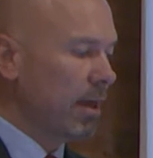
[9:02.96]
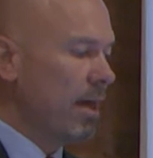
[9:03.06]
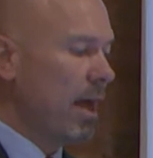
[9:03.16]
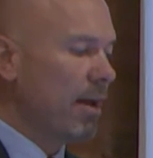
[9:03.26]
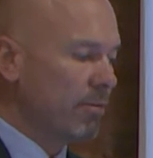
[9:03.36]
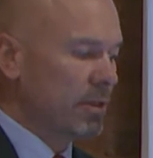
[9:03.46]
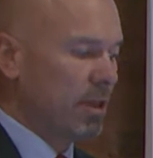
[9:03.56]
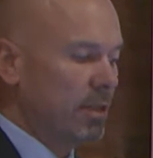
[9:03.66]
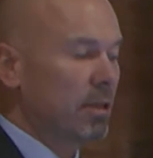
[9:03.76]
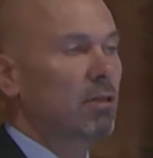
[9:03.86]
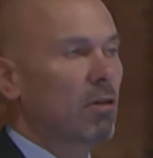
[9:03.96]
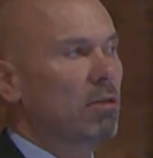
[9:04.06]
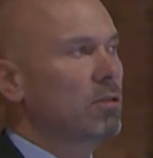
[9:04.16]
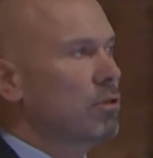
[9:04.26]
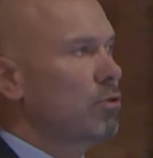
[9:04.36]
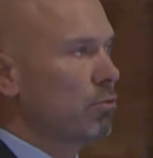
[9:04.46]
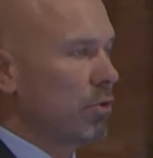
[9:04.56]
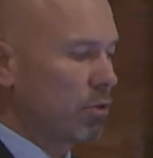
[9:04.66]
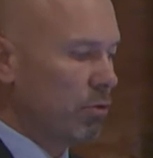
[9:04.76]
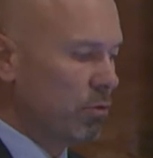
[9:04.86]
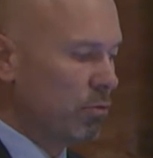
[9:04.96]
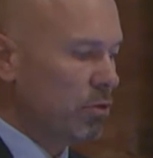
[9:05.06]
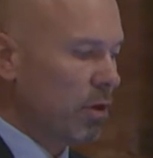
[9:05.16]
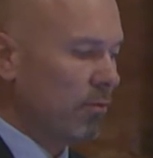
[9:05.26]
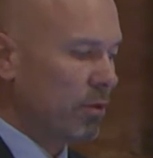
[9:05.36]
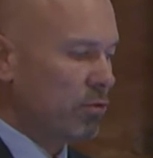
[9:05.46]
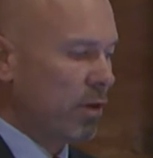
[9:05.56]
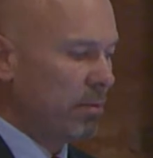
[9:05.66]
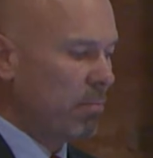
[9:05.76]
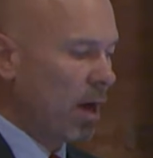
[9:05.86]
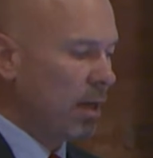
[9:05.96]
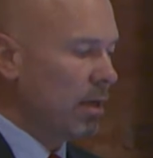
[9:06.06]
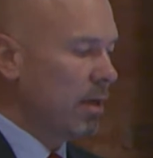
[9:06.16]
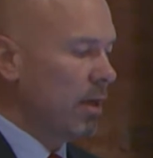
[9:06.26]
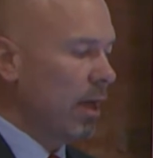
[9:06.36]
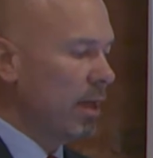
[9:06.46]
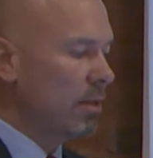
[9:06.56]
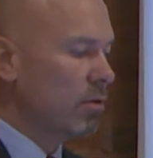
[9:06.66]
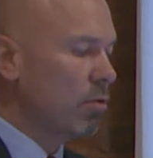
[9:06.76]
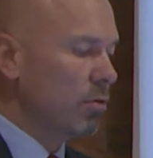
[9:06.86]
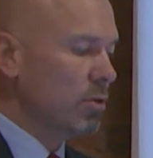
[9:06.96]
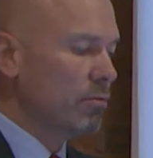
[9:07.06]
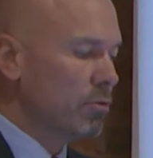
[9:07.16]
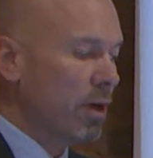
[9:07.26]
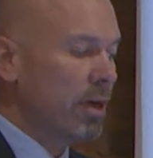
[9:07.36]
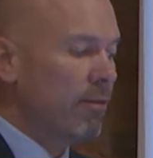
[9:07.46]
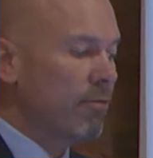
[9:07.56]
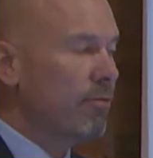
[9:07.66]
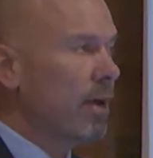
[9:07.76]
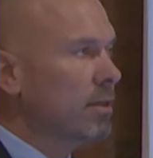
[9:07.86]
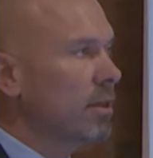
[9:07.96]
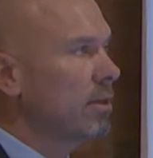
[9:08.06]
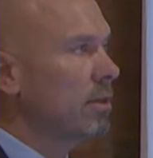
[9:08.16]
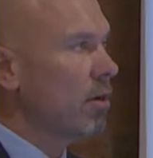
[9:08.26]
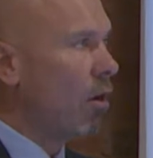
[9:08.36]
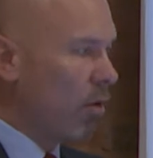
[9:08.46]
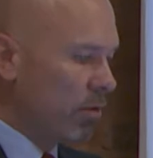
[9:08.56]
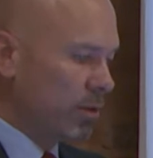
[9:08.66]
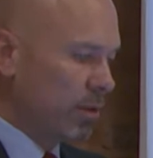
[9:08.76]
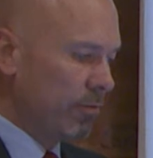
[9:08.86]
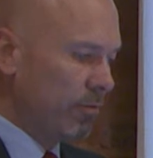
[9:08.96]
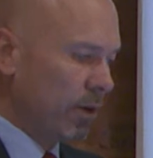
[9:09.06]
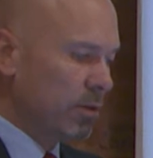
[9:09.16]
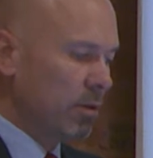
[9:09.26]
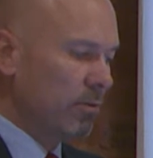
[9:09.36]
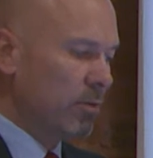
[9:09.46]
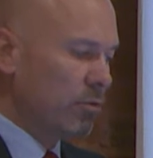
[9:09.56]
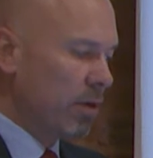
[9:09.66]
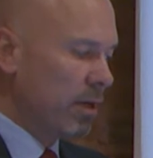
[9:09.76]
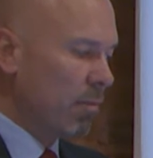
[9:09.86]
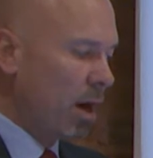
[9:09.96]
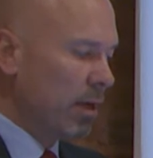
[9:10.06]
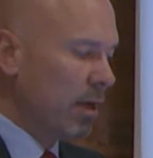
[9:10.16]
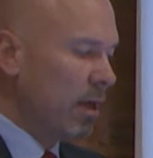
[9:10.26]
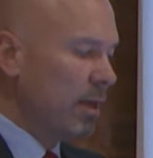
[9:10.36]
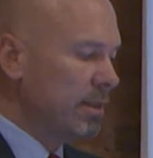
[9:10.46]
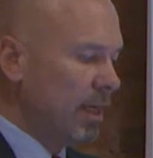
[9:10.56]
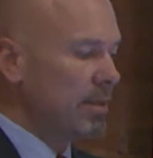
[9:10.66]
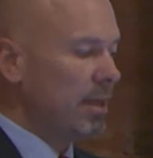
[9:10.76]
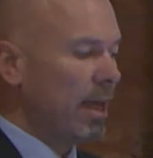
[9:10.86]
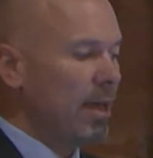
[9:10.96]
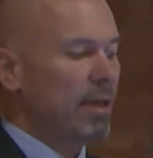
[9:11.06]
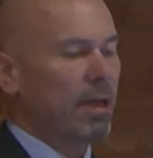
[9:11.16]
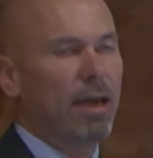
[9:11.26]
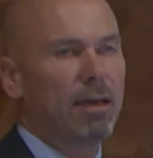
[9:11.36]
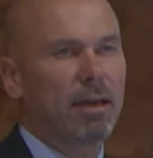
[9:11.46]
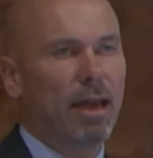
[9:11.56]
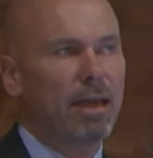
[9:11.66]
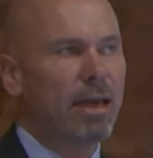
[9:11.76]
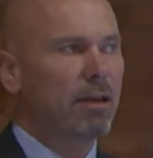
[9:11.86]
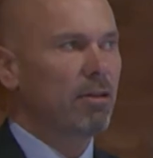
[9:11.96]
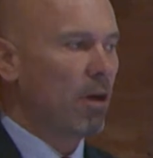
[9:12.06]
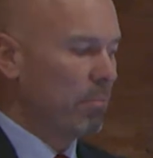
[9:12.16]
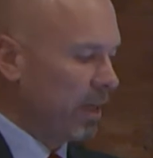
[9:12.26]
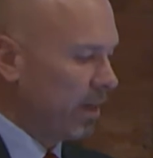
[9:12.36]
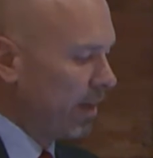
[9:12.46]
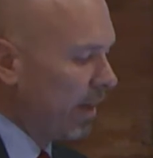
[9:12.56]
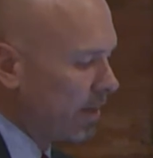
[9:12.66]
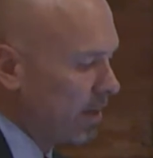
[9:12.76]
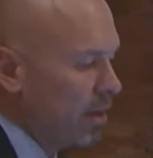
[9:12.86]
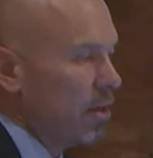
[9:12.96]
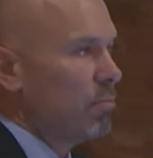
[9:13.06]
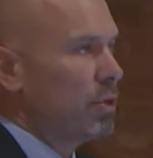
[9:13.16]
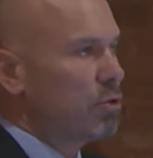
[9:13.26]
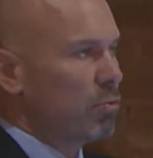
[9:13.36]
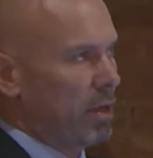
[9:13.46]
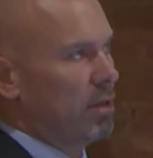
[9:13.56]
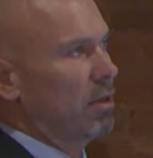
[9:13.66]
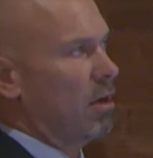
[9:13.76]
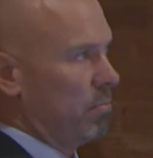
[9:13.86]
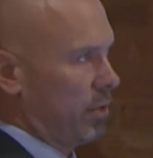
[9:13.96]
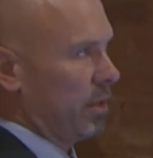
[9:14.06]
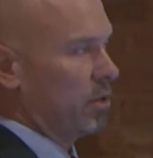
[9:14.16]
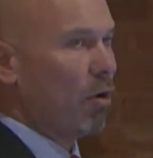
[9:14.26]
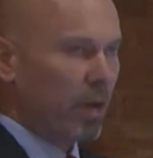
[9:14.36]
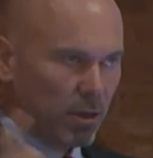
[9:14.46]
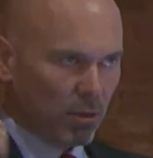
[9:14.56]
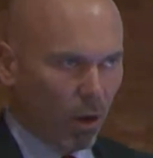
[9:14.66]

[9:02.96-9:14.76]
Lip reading: in advertising constituted use of a trademark in the course of trade affecting the origin function of the trademark, since it indicated an economic link between the companies. Okay,